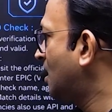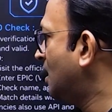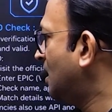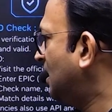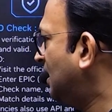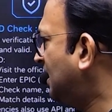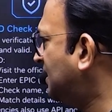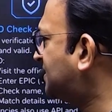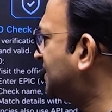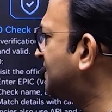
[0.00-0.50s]

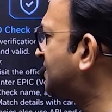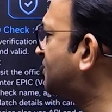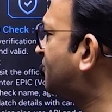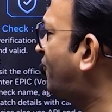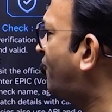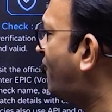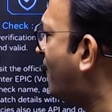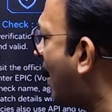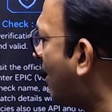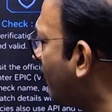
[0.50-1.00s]
It is
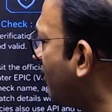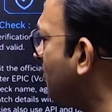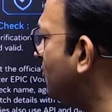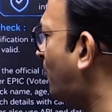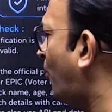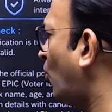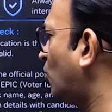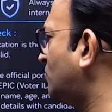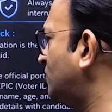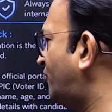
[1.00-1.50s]
very
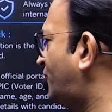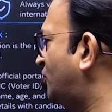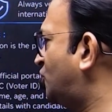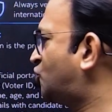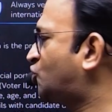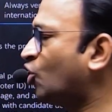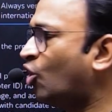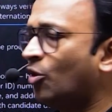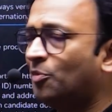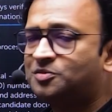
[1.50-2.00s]
important for
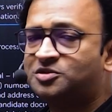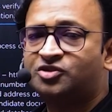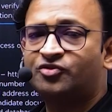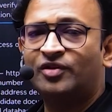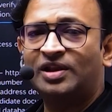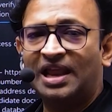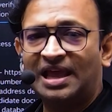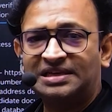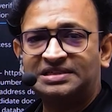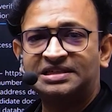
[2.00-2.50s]
jobs
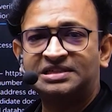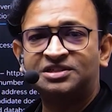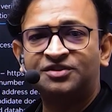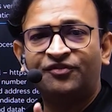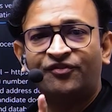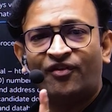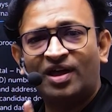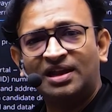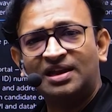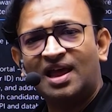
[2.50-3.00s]
related to
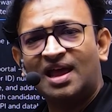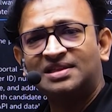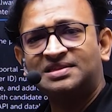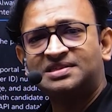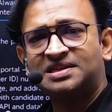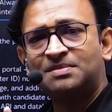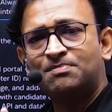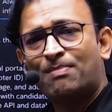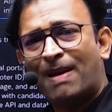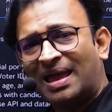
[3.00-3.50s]
finance
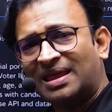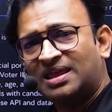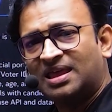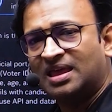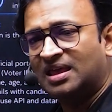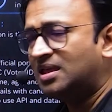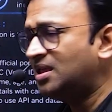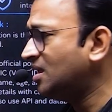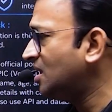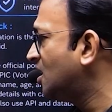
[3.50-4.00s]
and
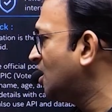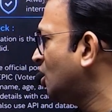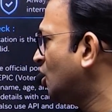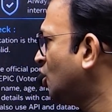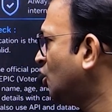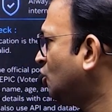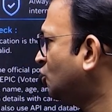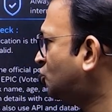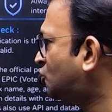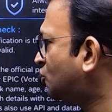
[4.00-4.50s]
banking
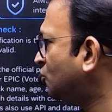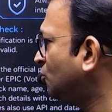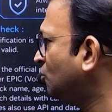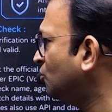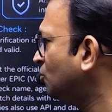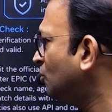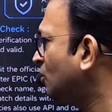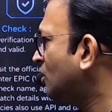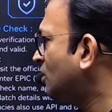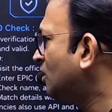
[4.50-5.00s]
to
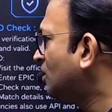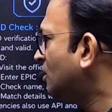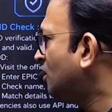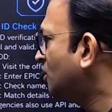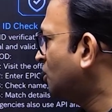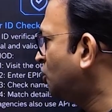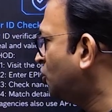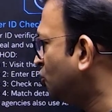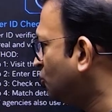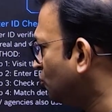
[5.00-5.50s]

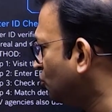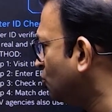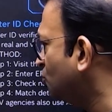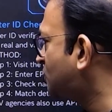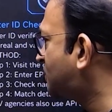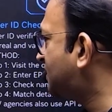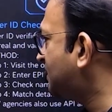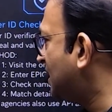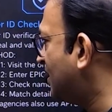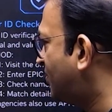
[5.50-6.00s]

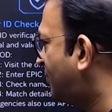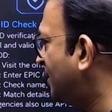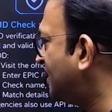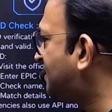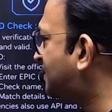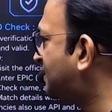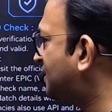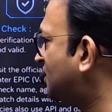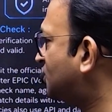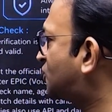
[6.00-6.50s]
use
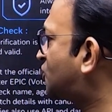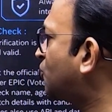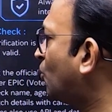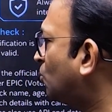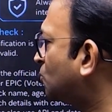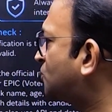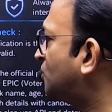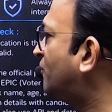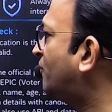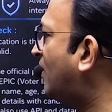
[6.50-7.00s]
this
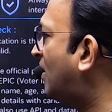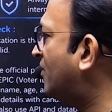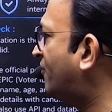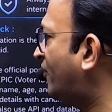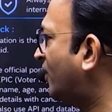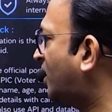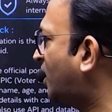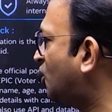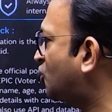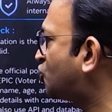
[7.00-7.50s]
sort of
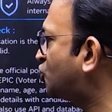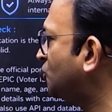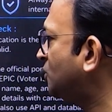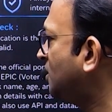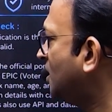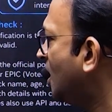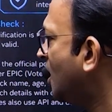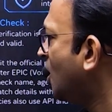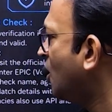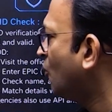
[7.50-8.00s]
verification,
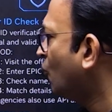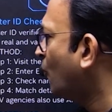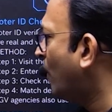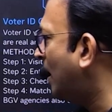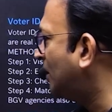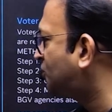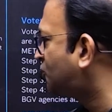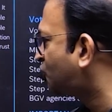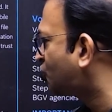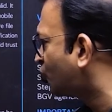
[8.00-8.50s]
where
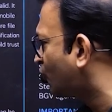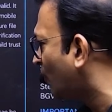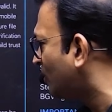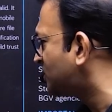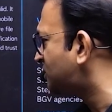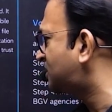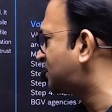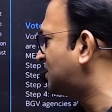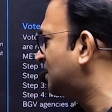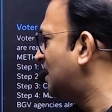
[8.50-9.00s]

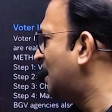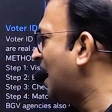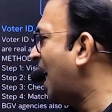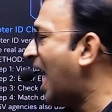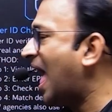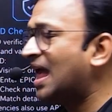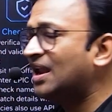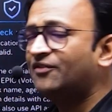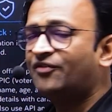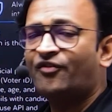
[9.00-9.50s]
trust
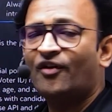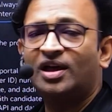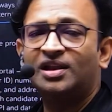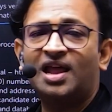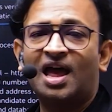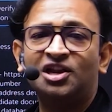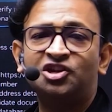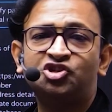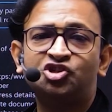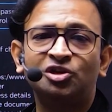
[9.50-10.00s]
and
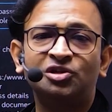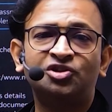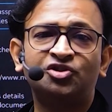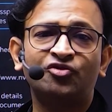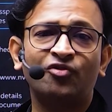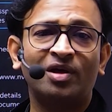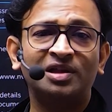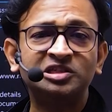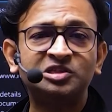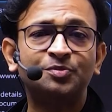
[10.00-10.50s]
financial
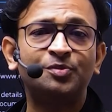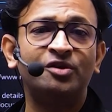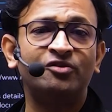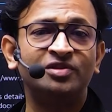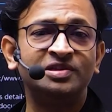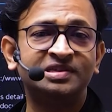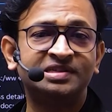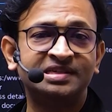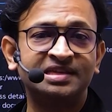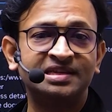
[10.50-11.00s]

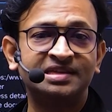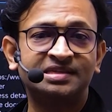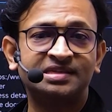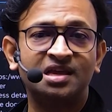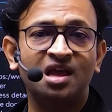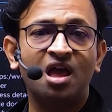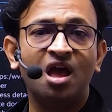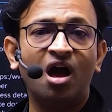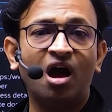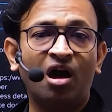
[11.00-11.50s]
transparencies
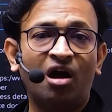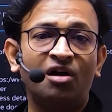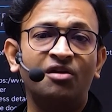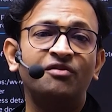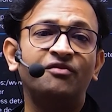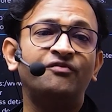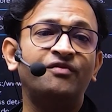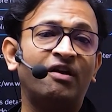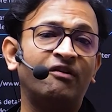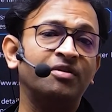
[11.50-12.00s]
are
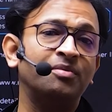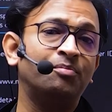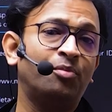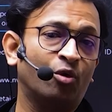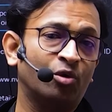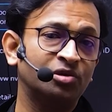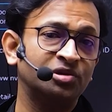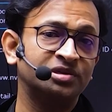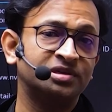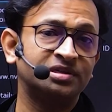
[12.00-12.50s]
very
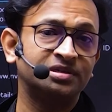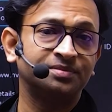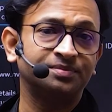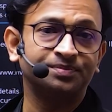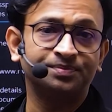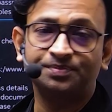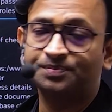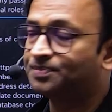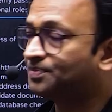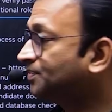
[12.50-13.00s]
important.
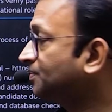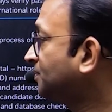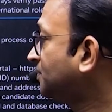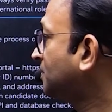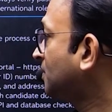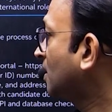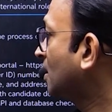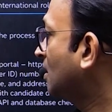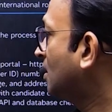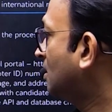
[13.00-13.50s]

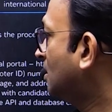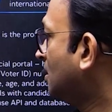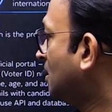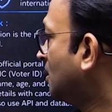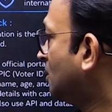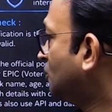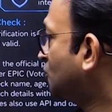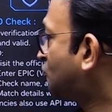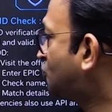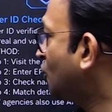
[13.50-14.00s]

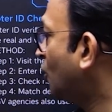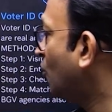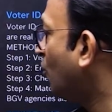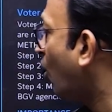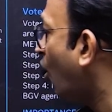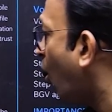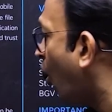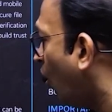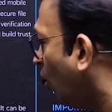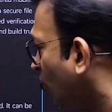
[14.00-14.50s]
So
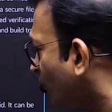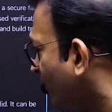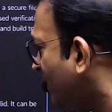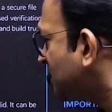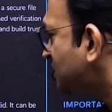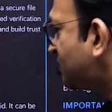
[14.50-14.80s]
always